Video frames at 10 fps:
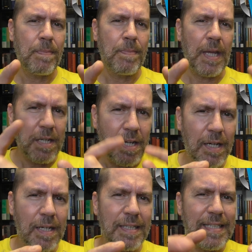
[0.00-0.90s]
that
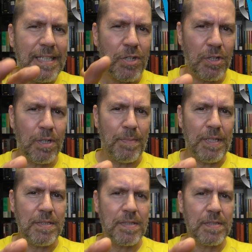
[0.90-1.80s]
God
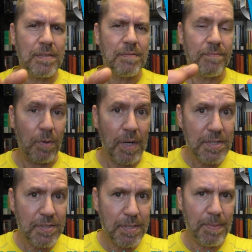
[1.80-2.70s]
determines for
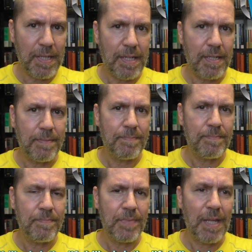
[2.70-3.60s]
us to be
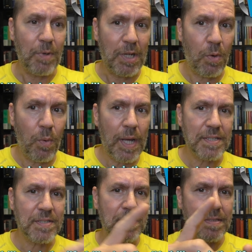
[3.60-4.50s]
and
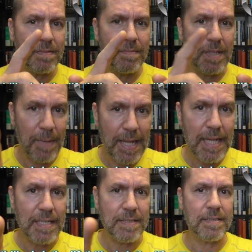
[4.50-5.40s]
requests,
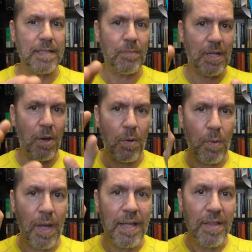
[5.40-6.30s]
demands that we go
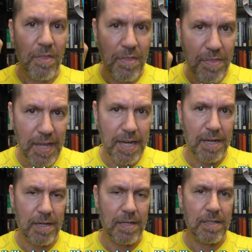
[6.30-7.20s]

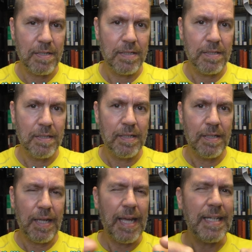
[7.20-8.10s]
there.
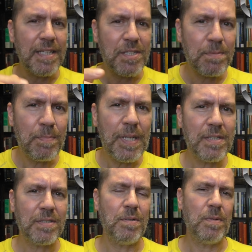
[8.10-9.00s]
And he
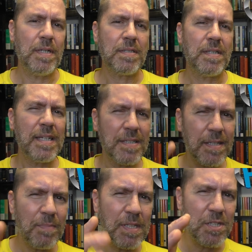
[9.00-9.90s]
speaks to us. He has
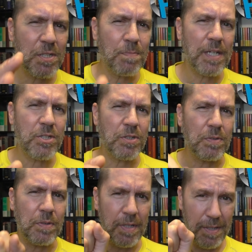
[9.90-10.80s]
something
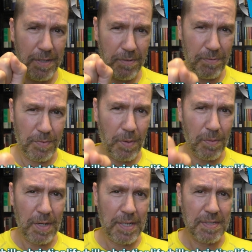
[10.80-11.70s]
special
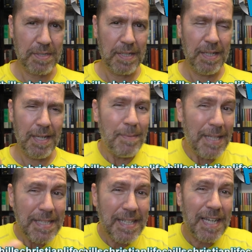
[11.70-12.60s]
for us. I mean,
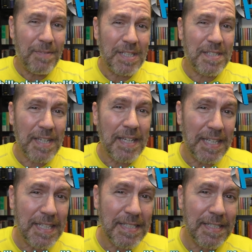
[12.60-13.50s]
that's kind of
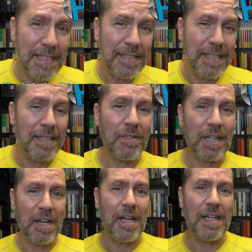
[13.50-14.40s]
exciting, isn't it? To know that
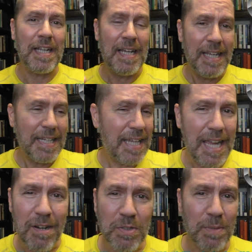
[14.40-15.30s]
God
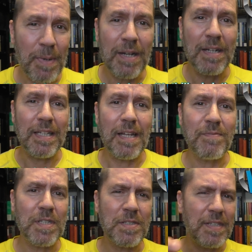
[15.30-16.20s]
cares about it,
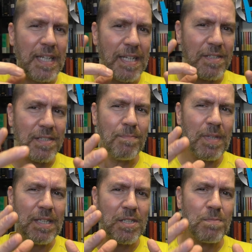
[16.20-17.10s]
loves us, that He has
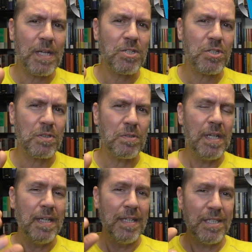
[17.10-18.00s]
something special
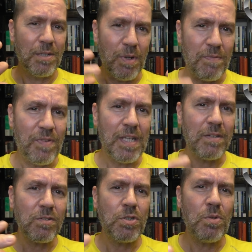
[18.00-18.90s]
to
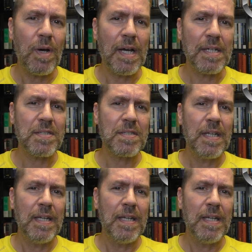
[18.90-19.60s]
reveal to us